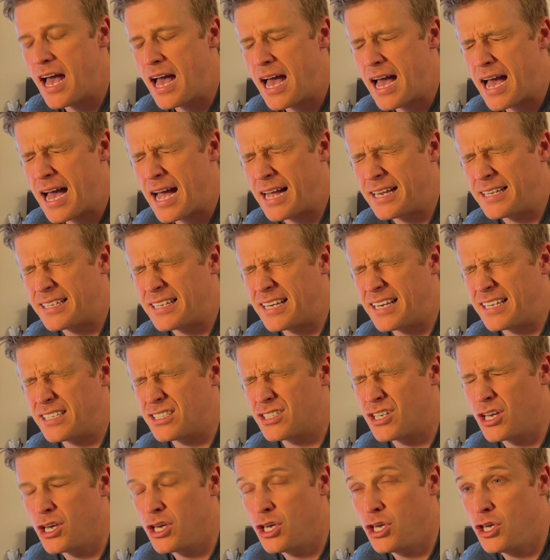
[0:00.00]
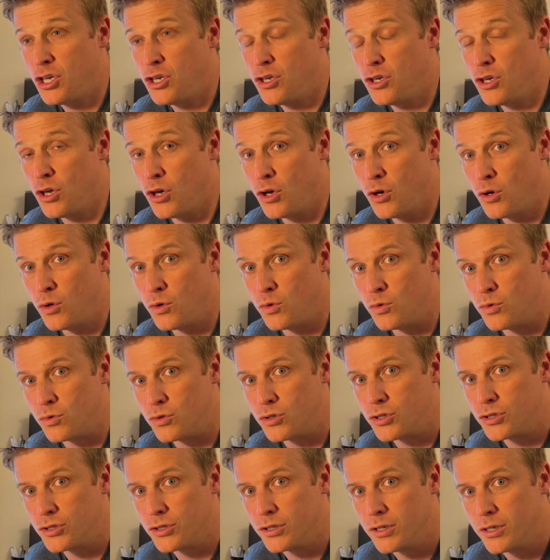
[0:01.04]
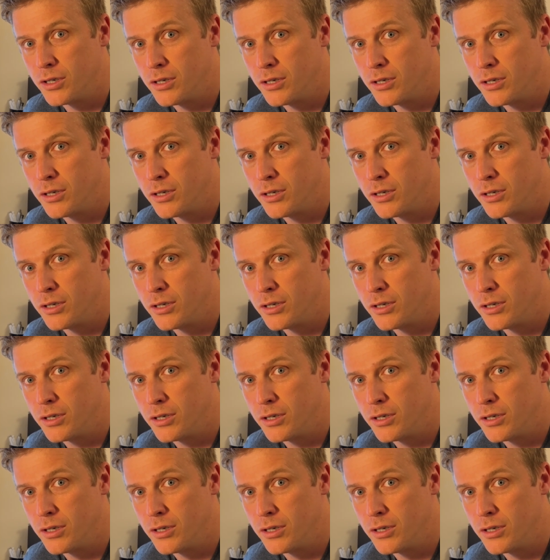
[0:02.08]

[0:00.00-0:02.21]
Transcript: and it's huge.